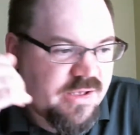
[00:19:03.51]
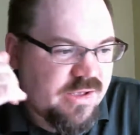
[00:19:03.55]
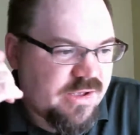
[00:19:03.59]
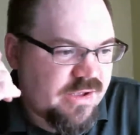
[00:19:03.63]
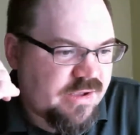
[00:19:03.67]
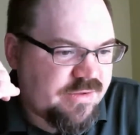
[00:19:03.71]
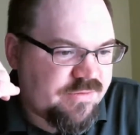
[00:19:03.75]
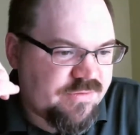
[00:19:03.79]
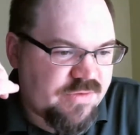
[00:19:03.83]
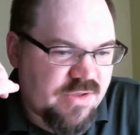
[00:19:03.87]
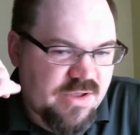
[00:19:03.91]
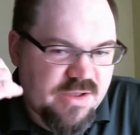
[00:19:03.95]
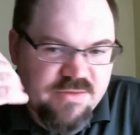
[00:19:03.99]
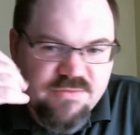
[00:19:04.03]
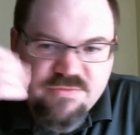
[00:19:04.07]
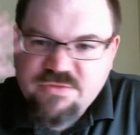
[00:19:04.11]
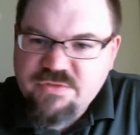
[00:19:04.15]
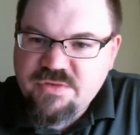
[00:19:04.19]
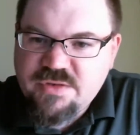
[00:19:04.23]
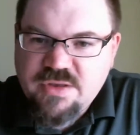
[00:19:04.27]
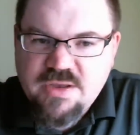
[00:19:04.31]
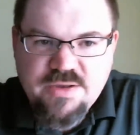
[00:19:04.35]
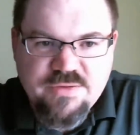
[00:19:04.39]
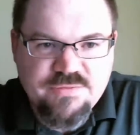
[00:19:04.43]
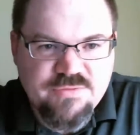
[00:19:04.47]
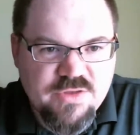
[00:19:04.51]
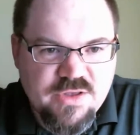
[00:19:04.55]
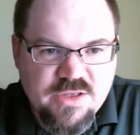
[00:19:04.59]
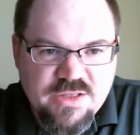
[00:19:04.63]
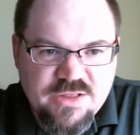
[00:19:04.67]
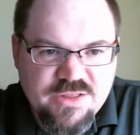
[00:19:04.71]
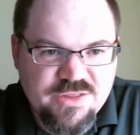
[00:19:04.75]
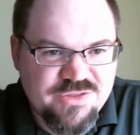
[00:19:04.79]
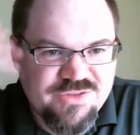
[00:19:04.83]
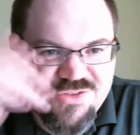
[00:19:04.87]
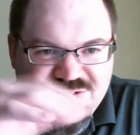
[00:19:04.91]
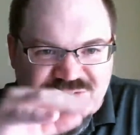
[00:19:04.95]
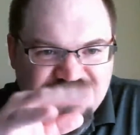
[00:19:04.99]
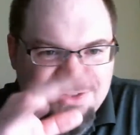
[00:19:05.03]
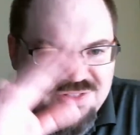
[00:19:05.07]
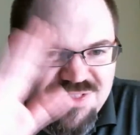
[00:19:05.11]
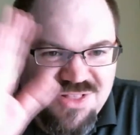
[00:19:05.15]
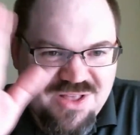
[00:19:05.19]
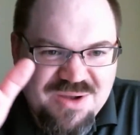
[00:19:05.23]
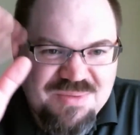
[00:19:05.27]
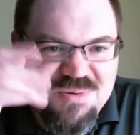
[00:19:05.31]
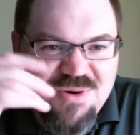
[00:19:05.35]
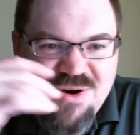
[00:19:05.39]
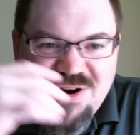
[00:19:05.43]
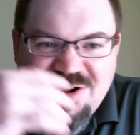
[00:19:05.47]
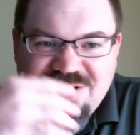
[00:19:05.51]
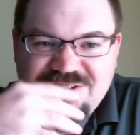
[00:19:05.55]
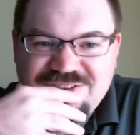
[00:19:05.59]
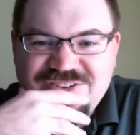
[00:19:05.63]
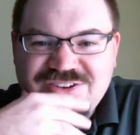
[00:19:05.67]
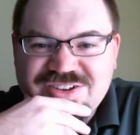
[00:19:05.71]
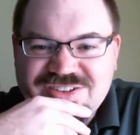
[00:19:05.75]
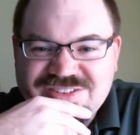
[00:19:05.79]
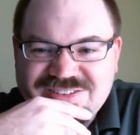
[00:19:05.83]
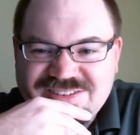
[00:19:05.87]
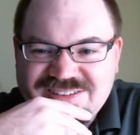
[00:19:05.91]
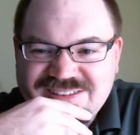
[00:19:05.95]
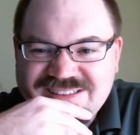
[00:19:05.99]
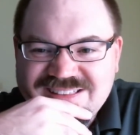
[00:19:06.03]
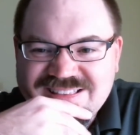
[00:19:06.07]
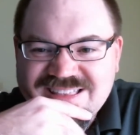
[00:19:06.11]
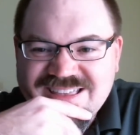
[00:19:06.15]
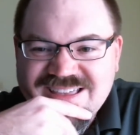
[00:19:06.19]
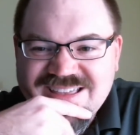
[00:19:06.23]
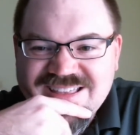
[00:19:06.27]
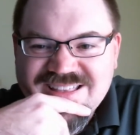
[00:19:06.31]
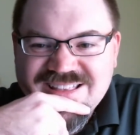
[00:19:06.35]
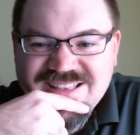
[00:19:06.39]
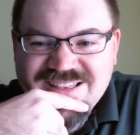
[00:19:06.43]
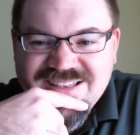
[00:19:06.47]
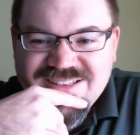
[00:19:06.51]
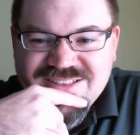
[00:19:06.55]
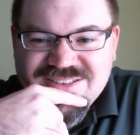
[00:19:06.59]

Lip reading: I've got, a lot of projects like that.